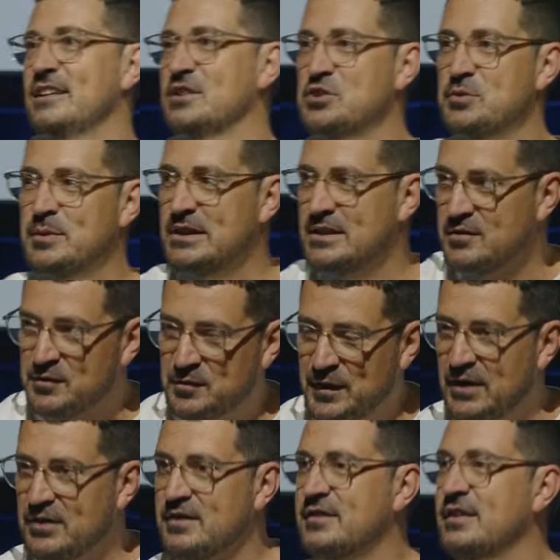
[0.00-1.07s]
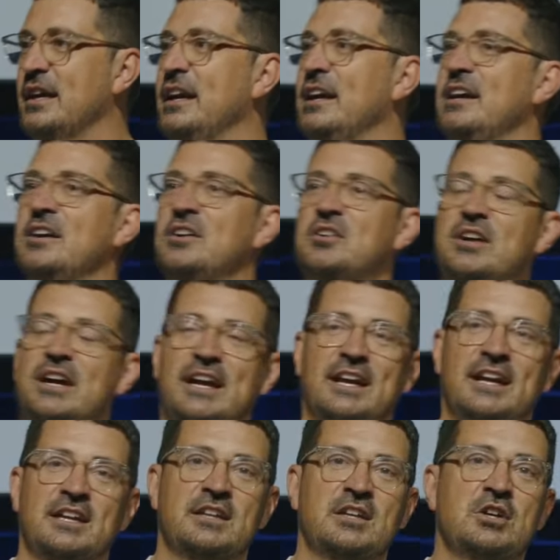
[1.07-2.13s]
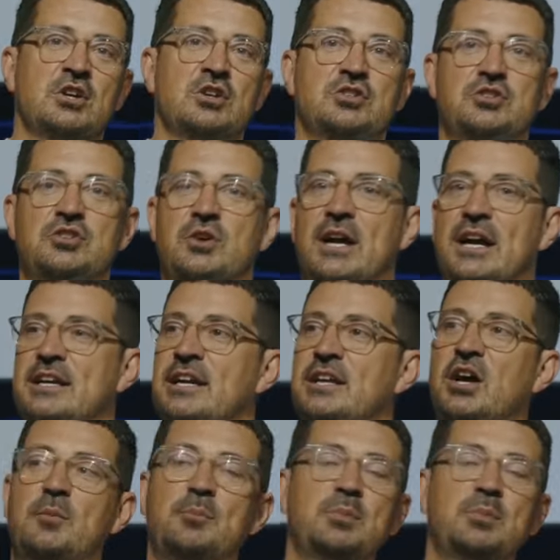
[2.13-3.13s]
and you believe in fairy tale, and, you know, I cannot